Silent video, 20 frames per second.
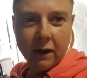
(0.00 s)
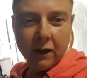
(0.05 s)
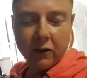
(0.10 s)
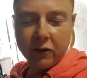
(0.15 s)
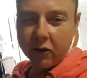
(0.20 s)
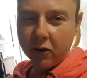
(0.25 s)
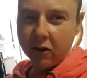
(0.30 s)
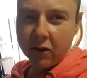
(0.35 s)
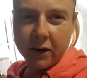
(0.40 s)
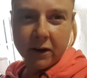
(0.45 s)

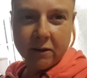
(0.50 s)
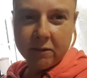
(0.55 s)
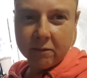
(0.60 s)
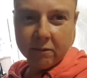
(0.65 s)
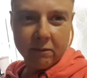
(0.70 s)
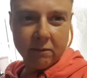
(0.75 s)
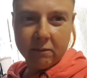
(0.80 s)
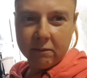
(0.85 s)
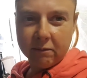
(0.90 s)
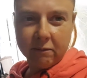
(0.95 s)
try
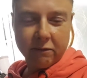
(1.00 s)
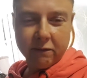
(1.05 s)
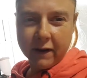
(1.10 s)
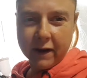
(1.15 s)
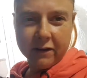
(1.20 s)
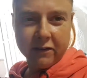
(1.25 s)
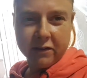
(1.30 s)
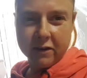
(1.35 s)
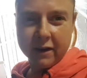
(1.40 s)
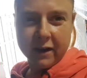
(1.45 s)
and
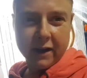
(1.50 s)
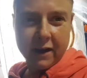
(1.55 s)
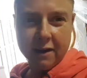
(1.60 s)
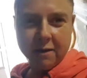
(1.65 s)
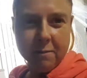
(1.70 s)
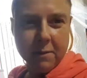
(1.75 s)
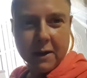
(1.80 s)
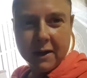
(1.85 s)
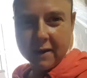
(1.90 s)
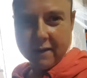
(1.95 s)
fashion an
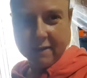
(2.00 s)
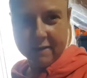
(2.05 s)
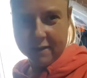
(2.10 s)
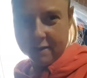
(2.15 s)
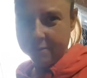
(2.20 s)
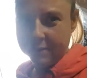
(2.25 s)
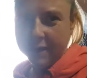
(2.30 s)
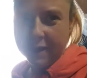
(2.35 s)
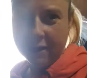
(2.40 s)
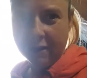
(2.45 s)
end piece
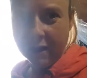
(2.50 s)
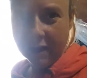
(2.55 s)
somehow. I